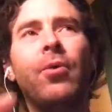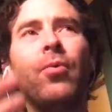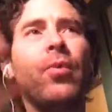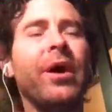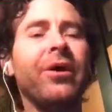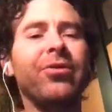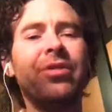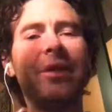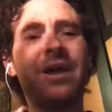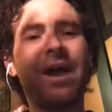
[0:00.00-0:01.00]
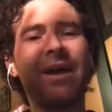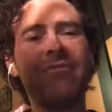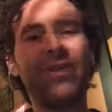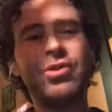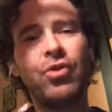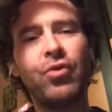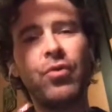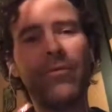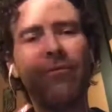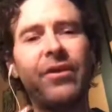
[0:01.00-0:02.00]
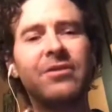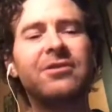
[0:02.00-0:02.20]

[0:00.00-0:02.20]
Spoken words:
while having the Umwelt